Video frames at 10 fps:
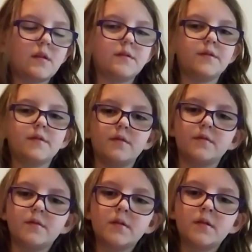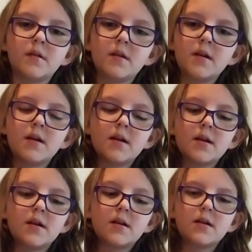So
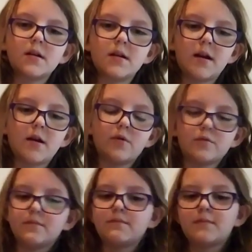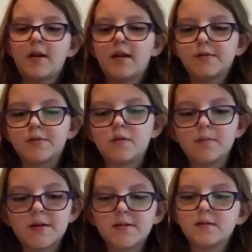now my hands are all
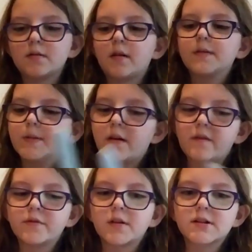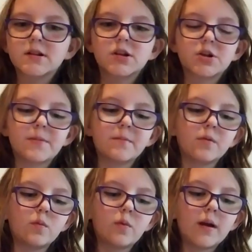messy, so I have to be careful not to touch my
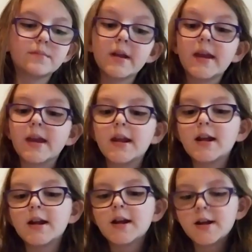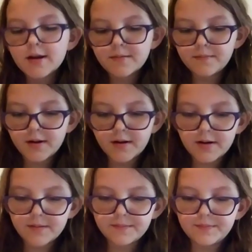white blanket. But
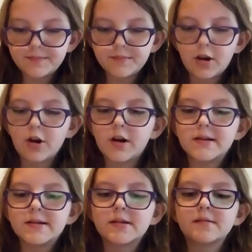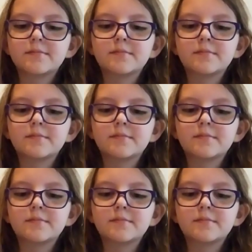here it is.